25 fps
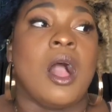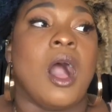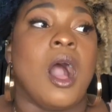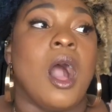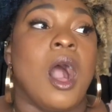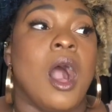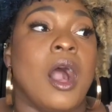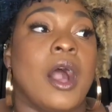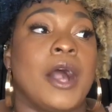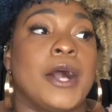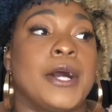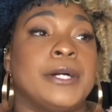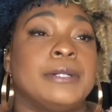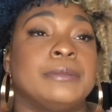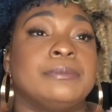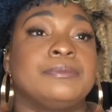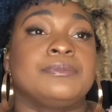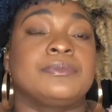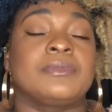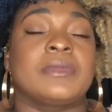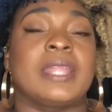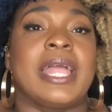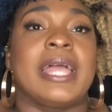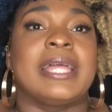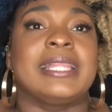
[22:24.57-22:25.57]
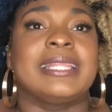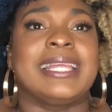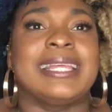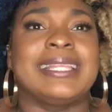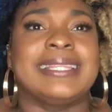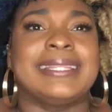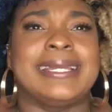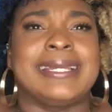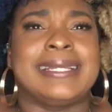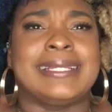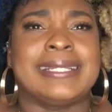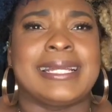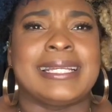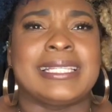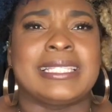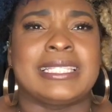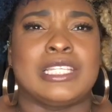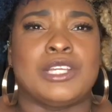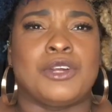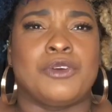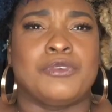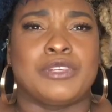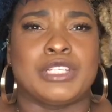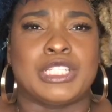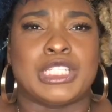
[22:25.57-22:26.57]
Um, and they lay nicely
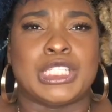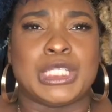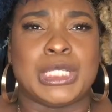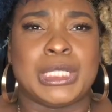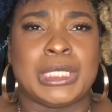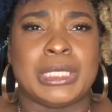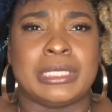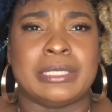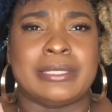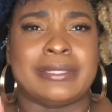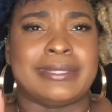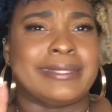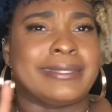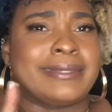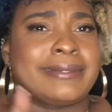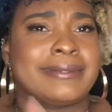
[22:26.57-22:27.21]
over jeans,